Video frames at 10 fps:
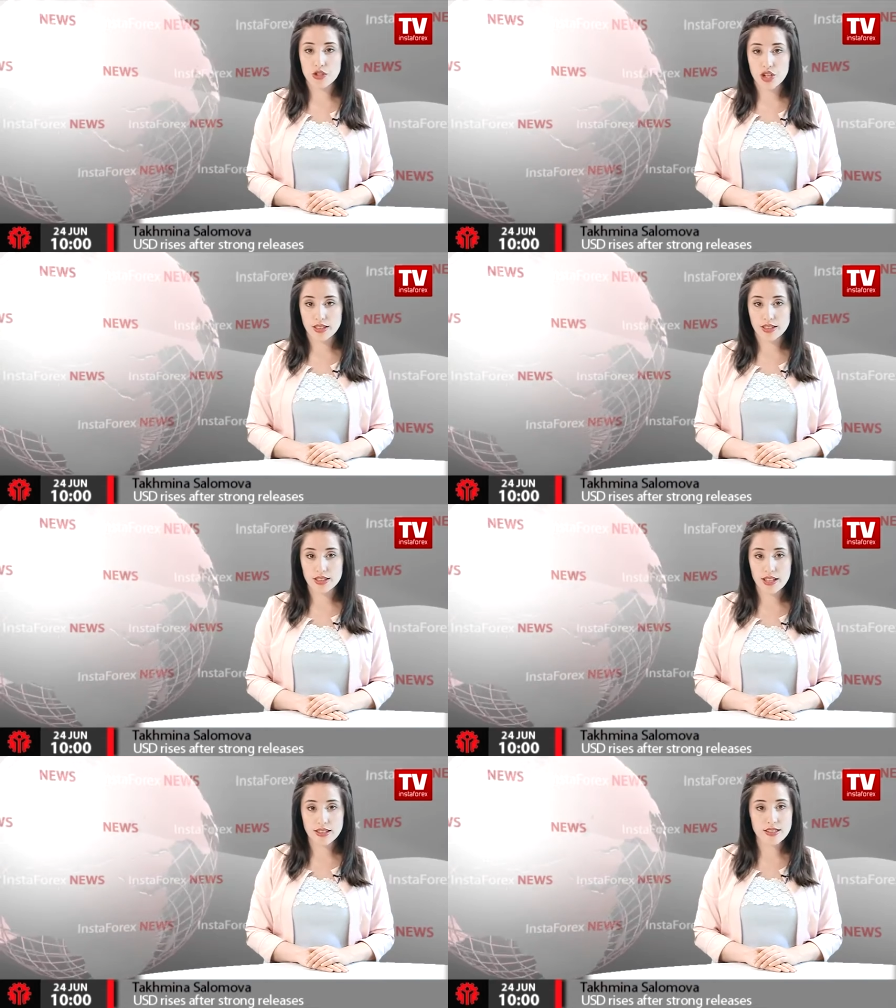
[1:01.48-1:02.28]
Janet
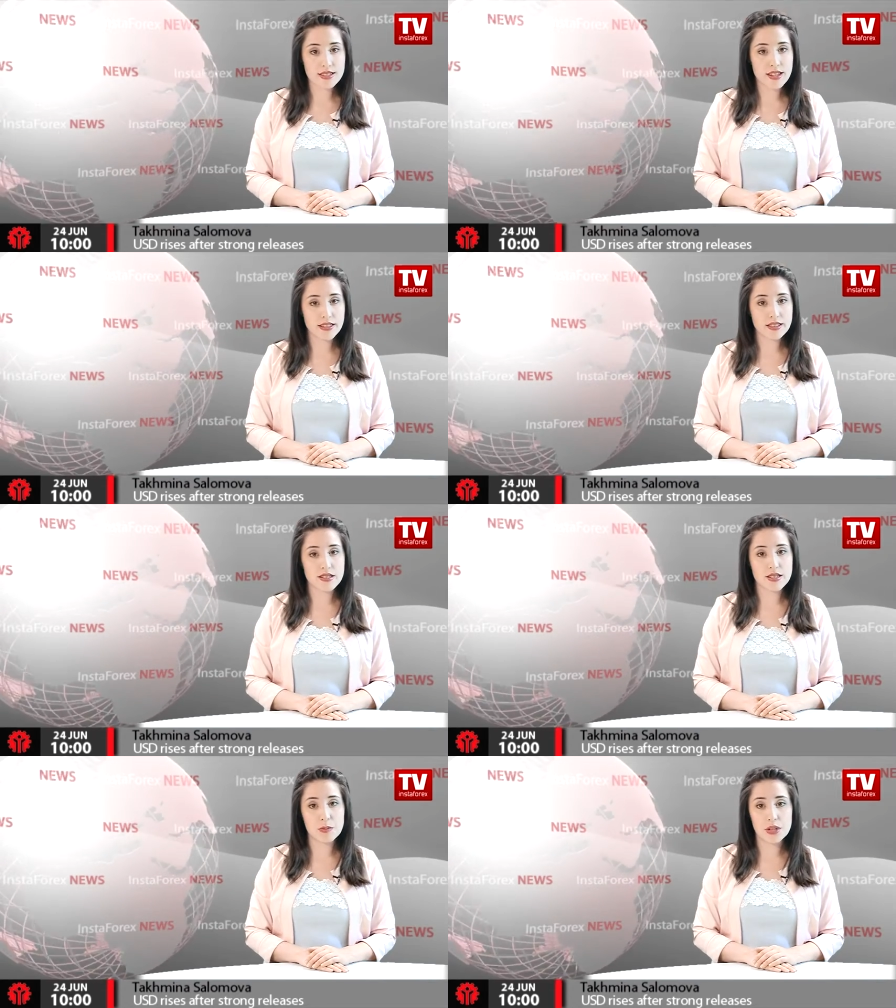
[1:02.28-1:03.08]
Yellen said in a
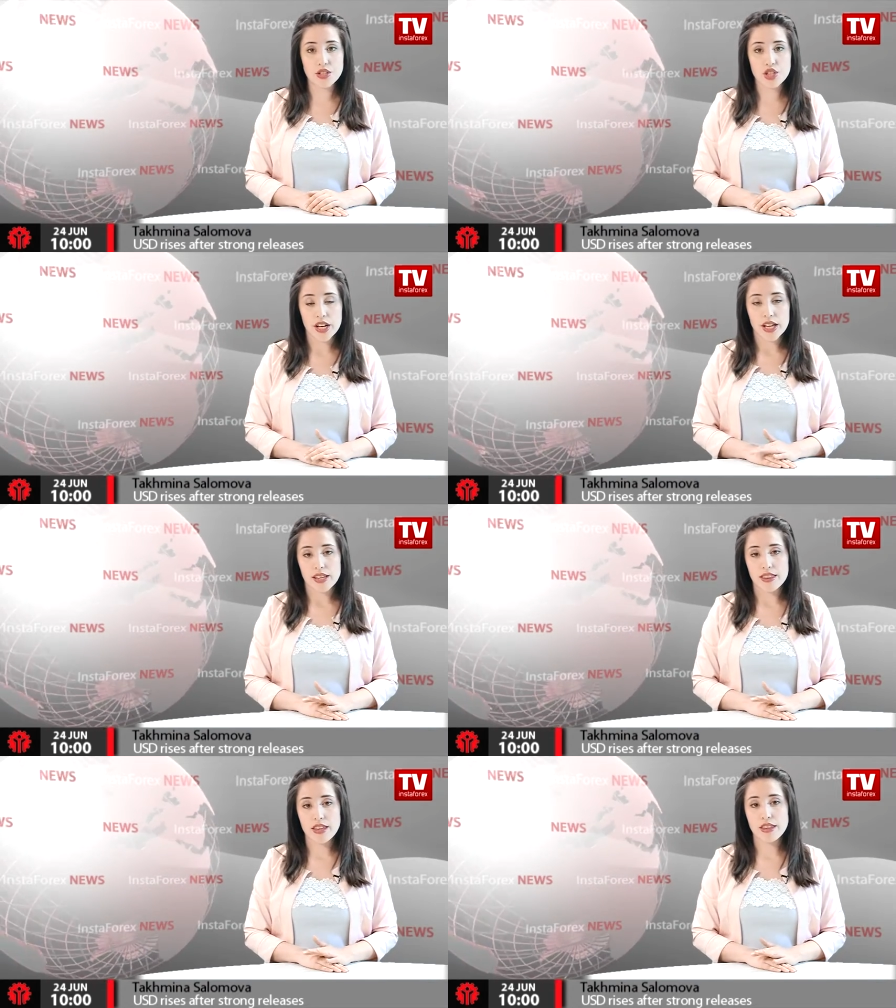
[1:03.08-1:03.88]
speech
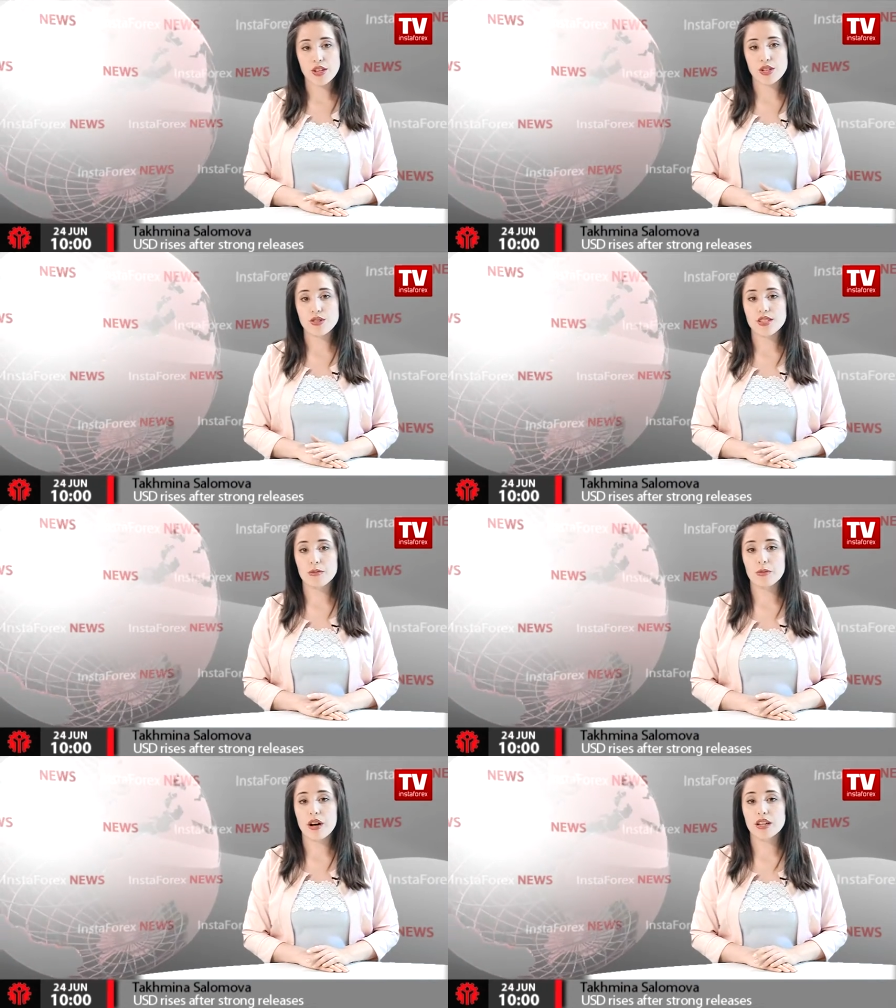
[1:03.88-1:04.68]
that the US
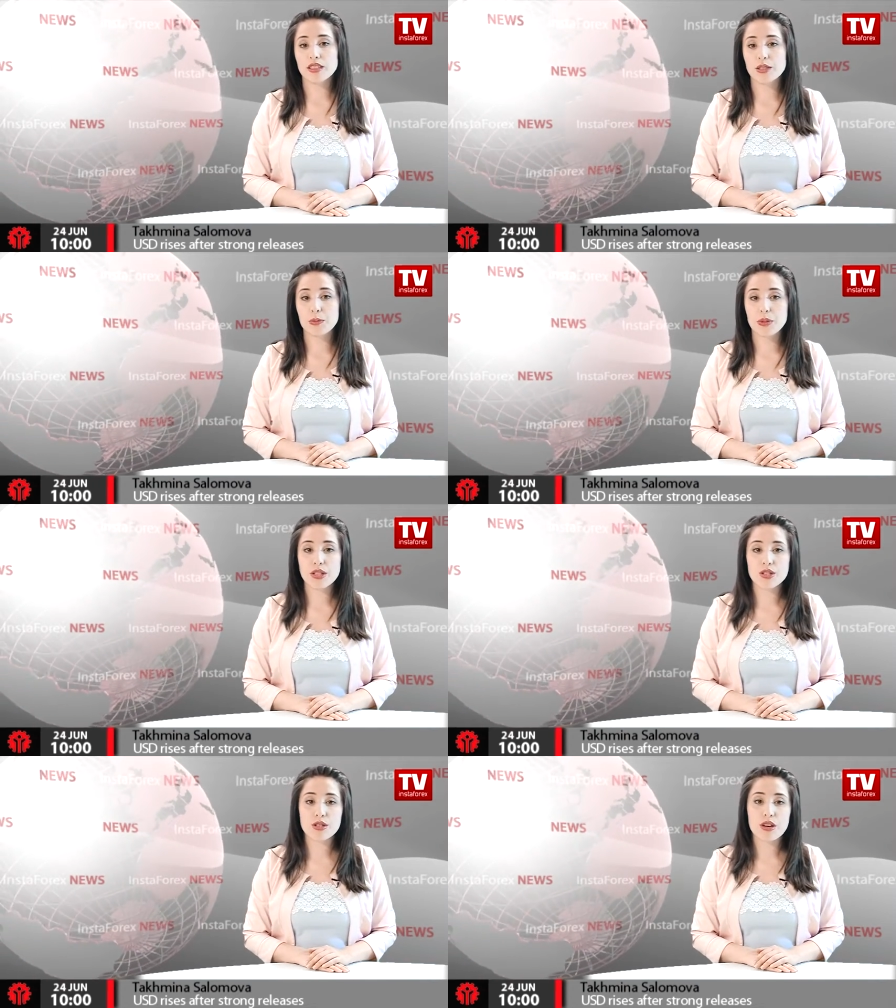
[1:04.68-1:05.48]
labor market
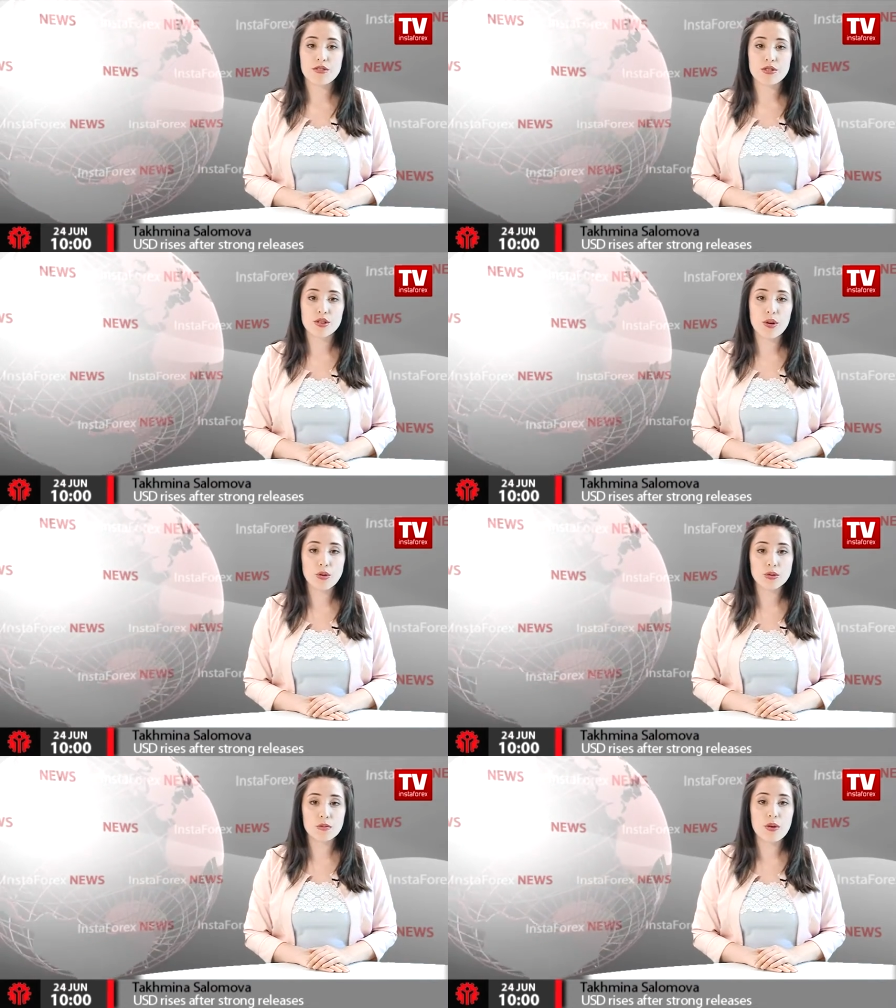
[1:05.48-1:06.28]
appeared to have
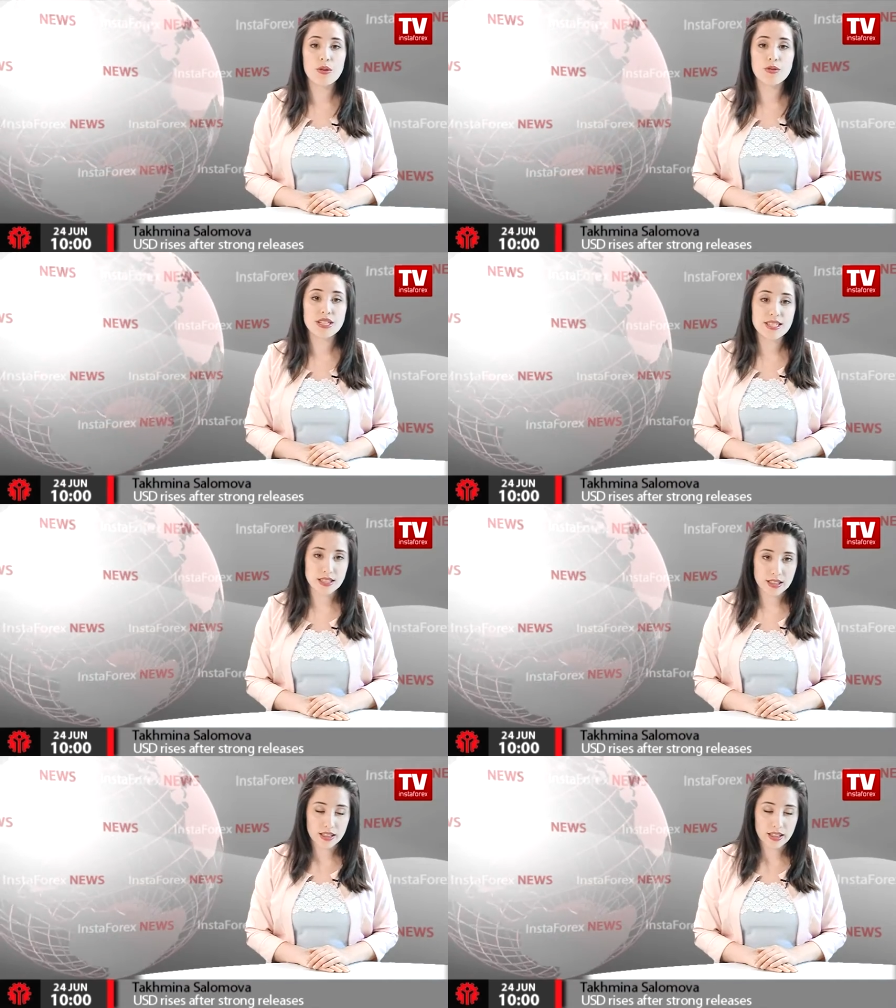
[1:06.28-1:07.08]
slowed more
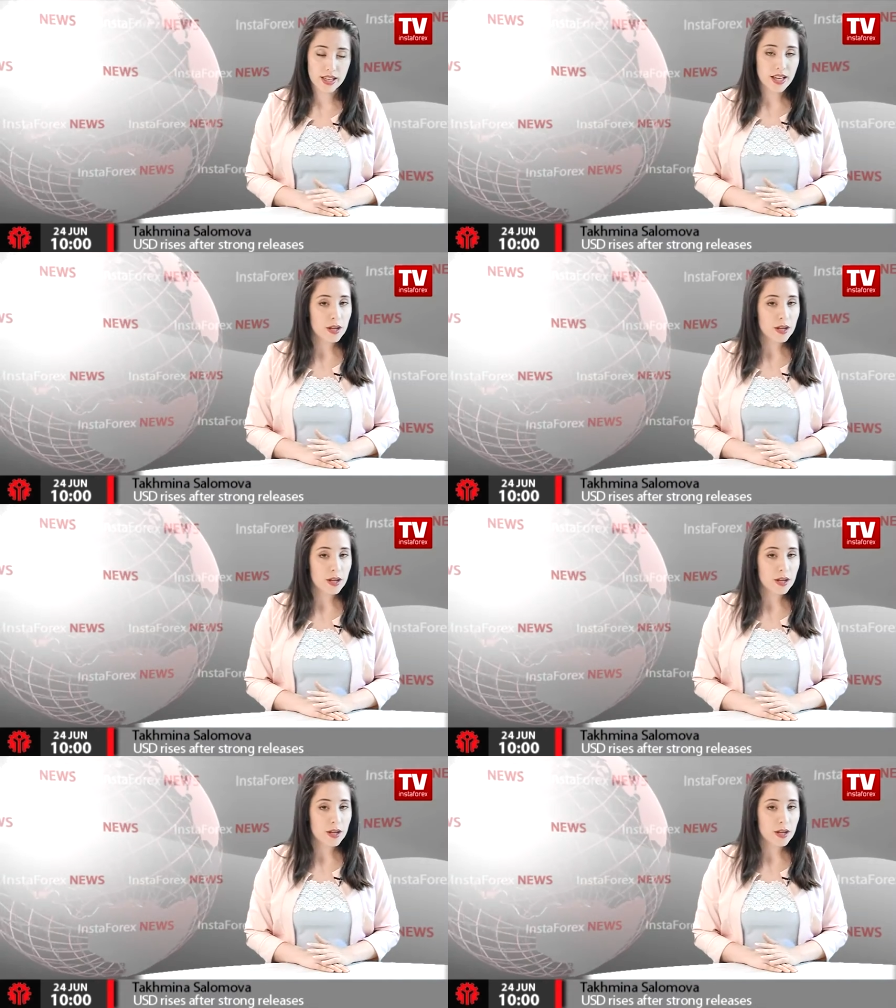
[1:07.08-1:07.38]
recently.